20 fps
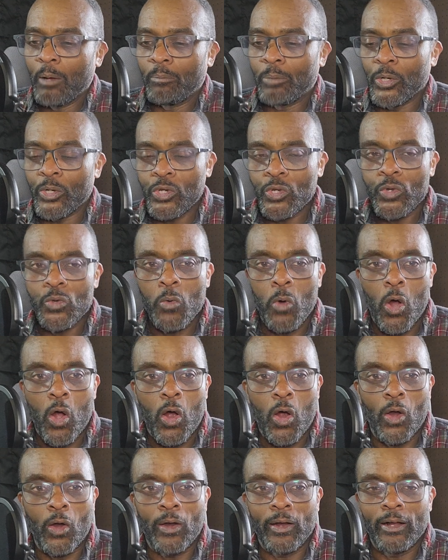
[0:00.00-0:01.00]
but you
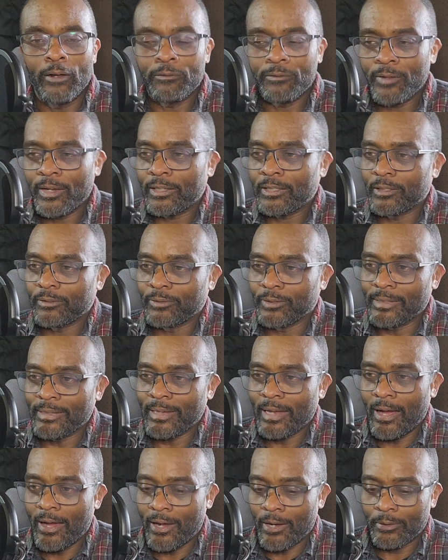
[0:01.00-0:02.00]
are effectively
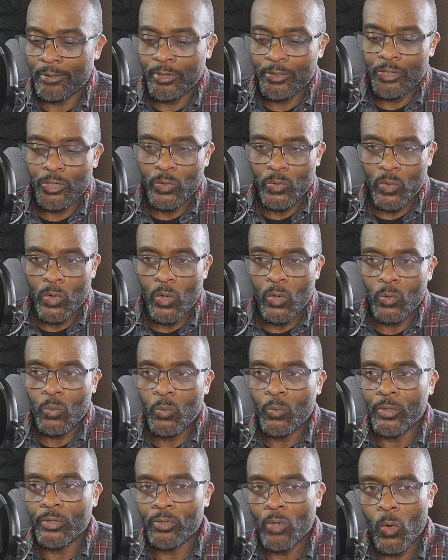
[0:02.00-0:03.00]
out on your own
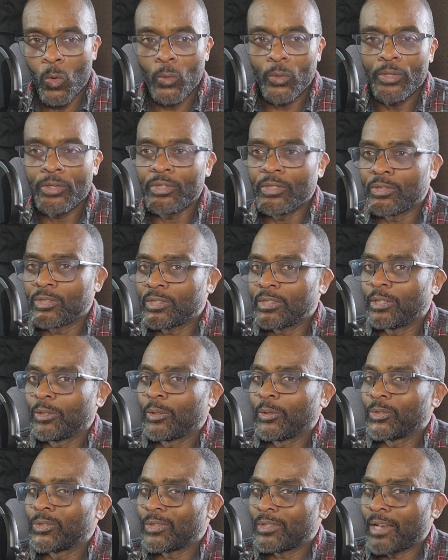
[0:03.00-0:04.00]
with only the
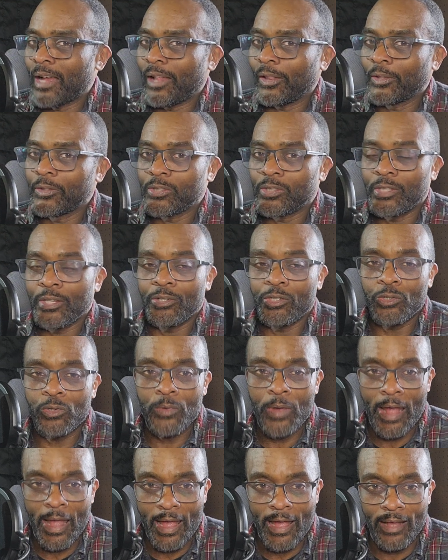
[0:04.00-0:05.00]
skills and knowledge that you
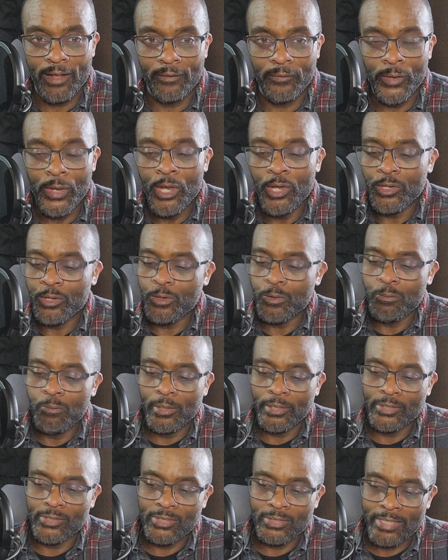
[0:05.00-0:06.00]
have. You
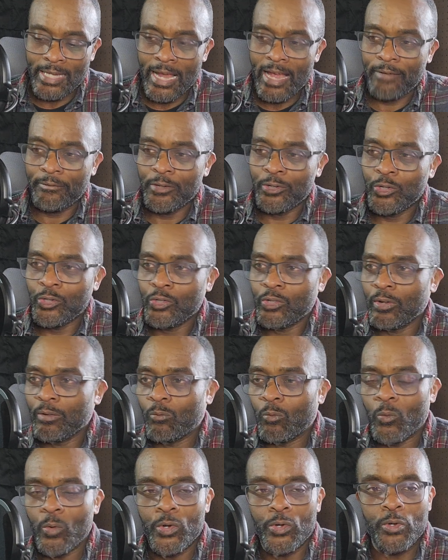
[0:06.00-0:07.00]
must scavenge
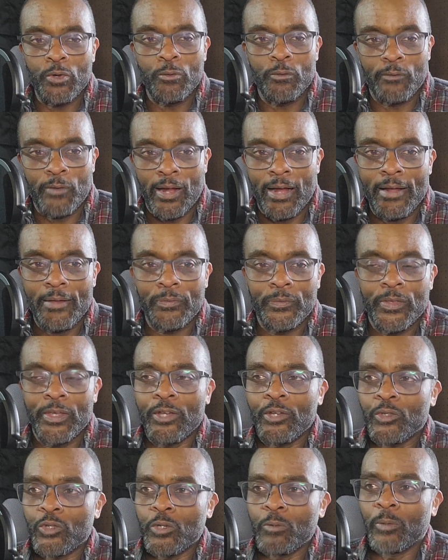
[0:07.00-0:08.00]
where you find
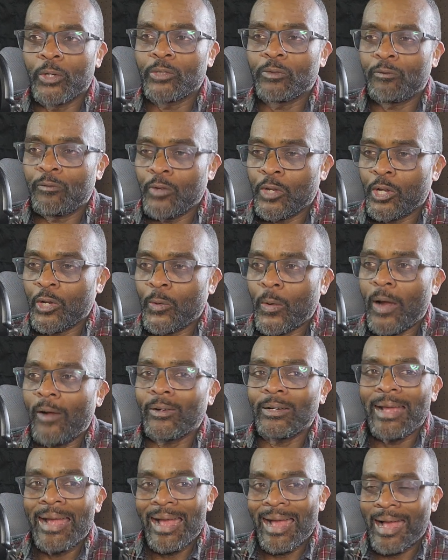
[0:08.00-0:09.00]
things. You must figure
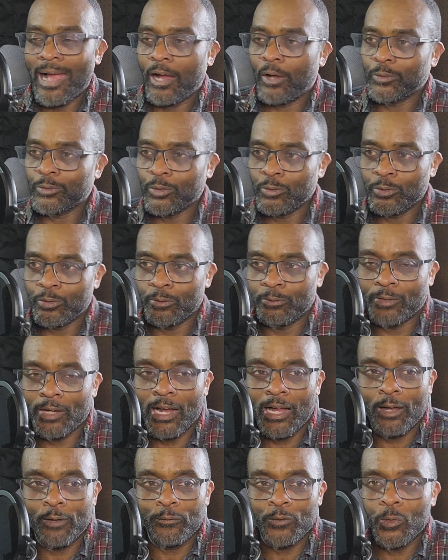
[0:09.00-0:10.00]
out how to
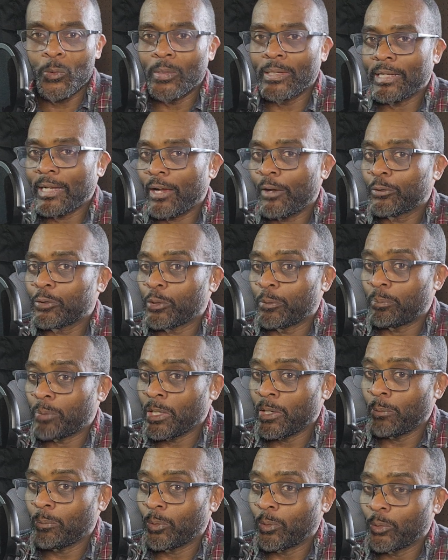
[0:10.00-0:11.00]
survive. You encounter
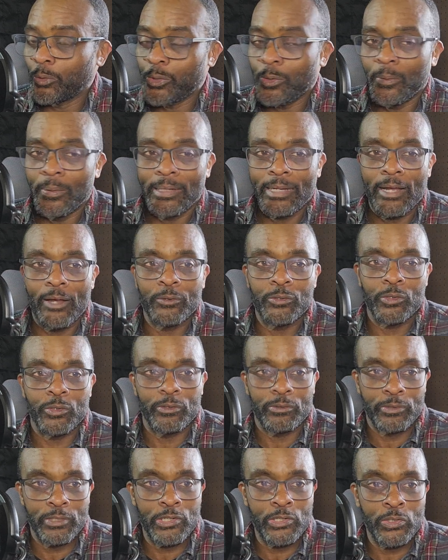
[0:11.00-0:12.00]
people, you encounter
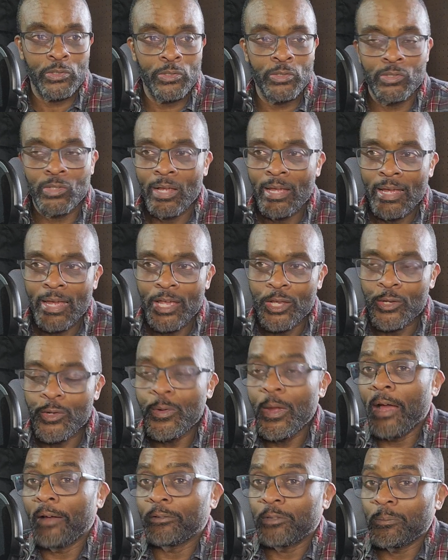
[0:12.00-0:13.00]
creatures. You
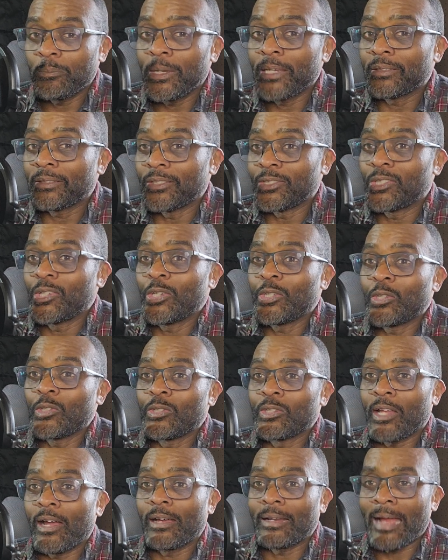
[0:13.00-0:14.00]
have to make
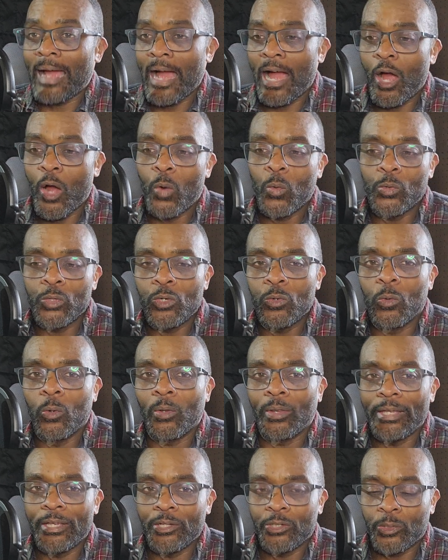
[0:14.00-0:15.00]
decisions on how you
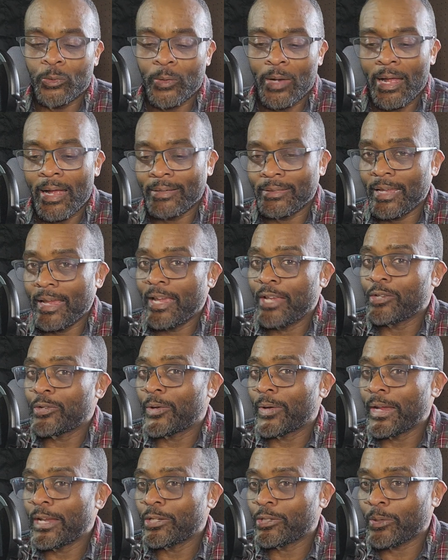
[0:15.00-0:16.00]
will interact, and
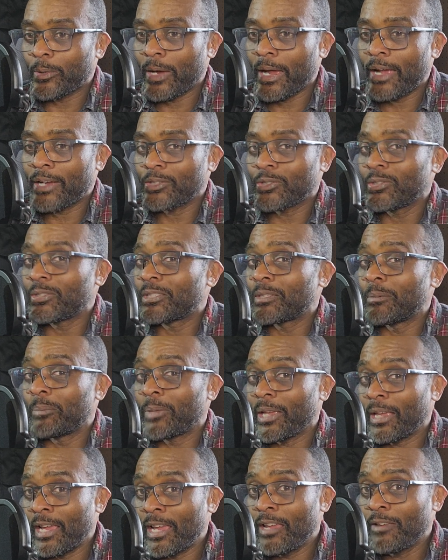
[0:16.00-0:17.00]
your interactions and
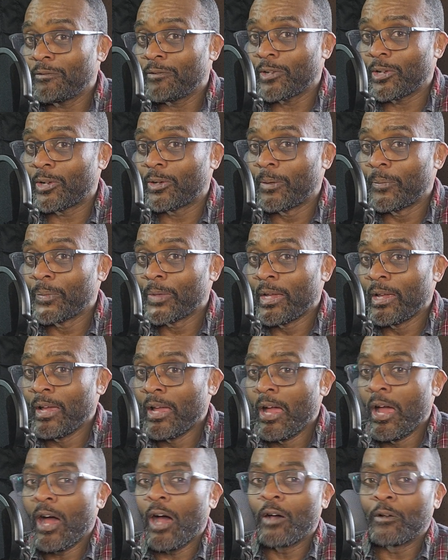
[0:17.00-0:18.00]
behavior
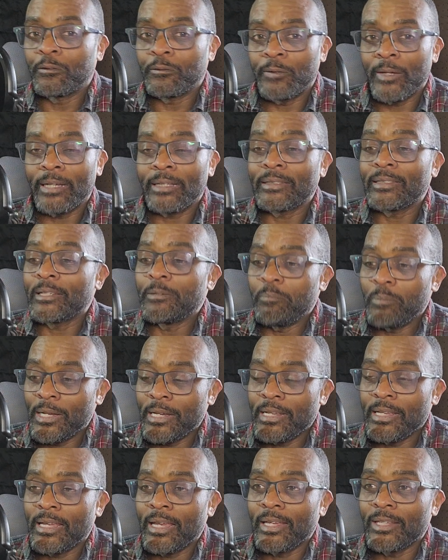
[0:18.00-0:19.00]
affect, in
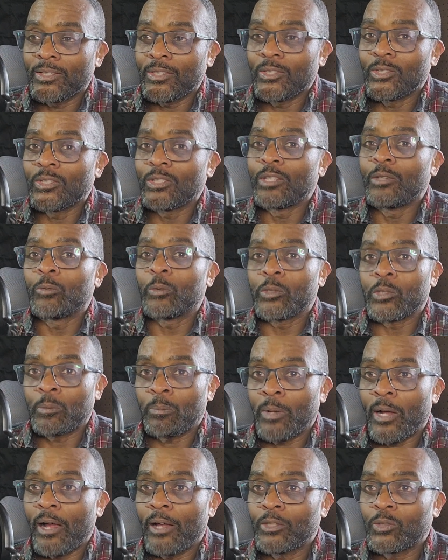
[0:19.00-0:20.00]
many cases, the
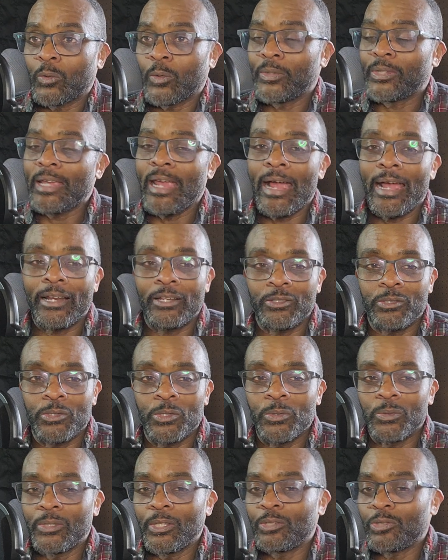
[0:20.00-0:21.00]
response or the
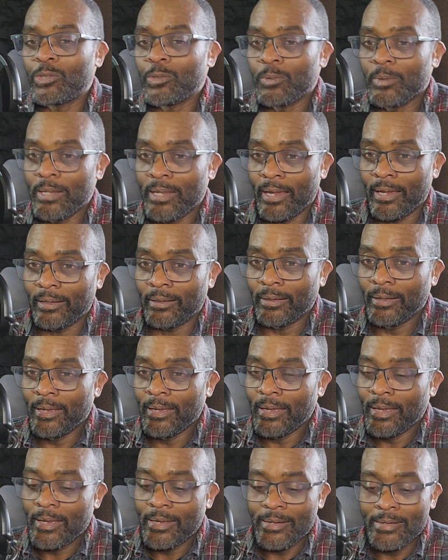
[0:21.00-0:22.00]
attitude that you get.
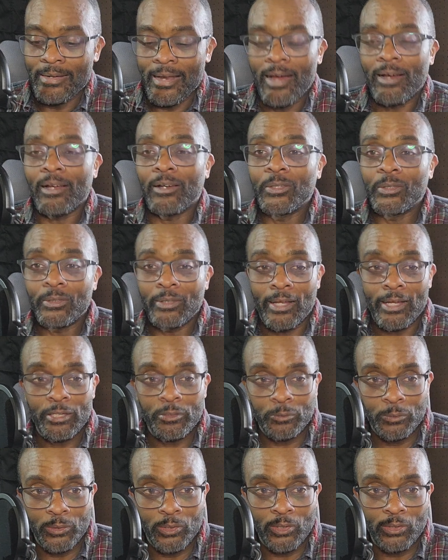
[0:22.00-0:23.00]
Not
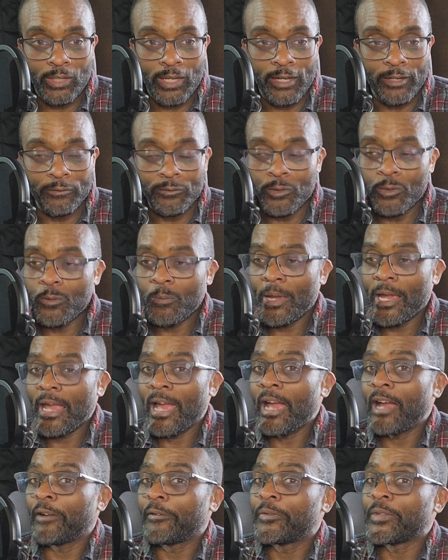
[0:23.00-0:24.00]
unlike real life. You may
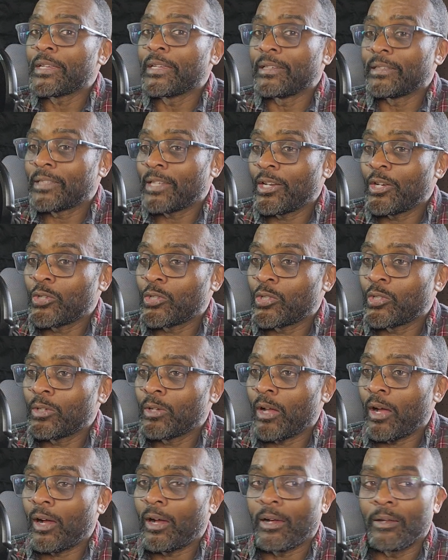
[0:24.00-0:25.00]
have the
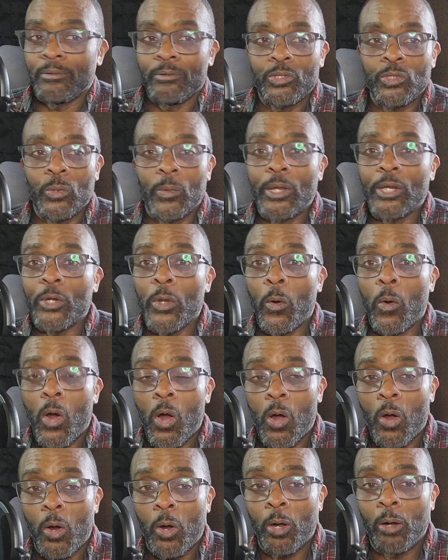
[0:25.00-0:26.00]
intention on doing no
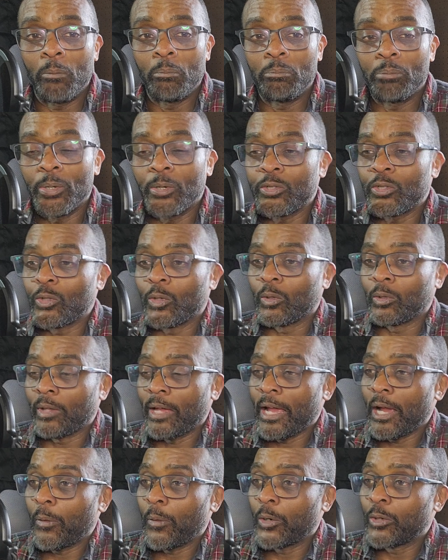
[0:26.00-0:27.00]
harm, but your
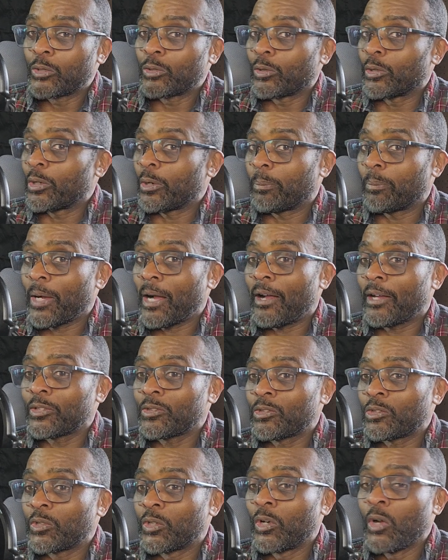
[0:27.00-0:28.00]
language or your
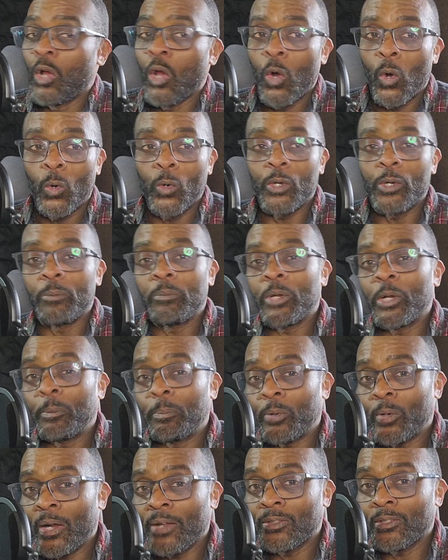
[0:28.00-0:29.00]
posture or your mere
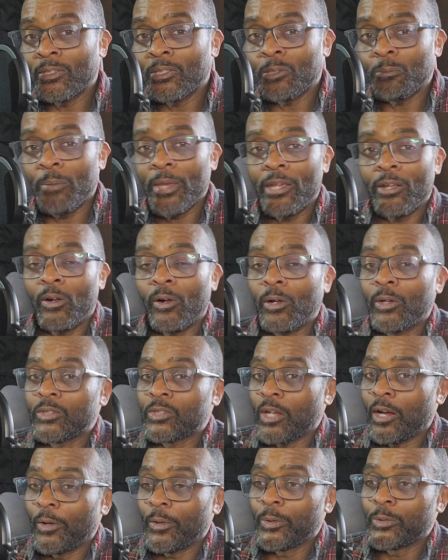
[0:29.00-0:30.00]
presence may cause
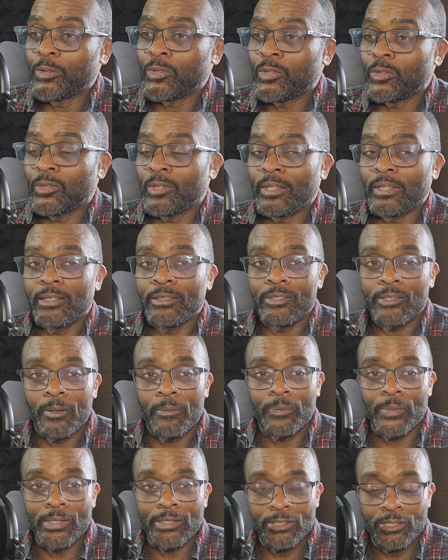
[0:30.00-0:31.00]
others to think
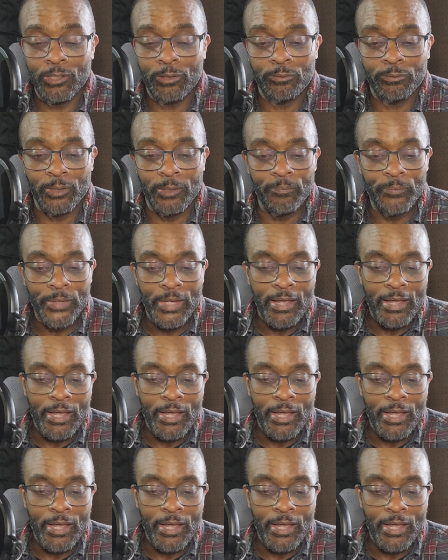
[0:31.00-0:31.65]
something different.